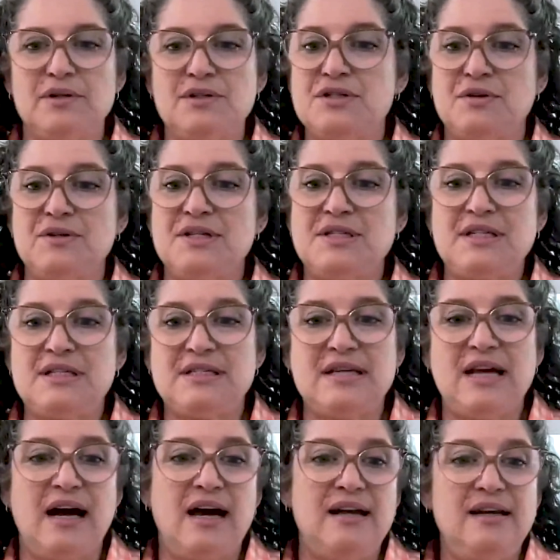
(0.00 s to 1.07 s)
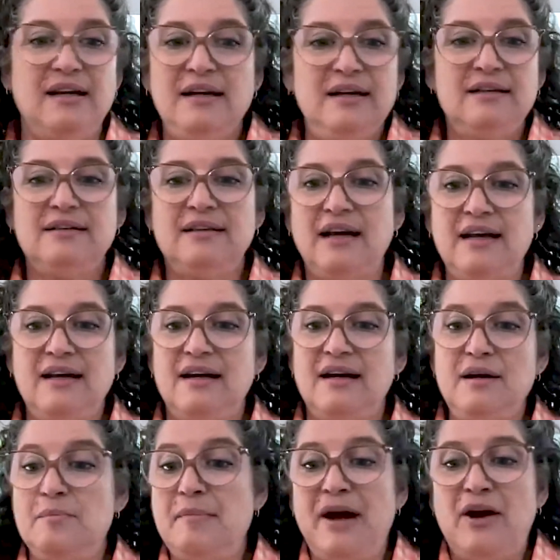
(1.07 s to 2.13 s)
So this is not like an
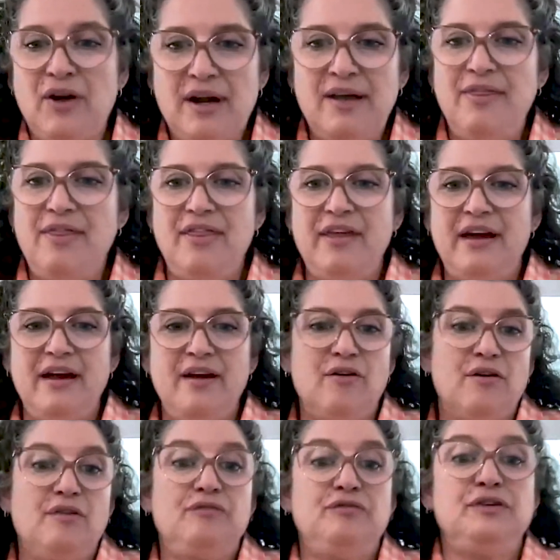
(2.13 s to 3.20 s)
American thing or a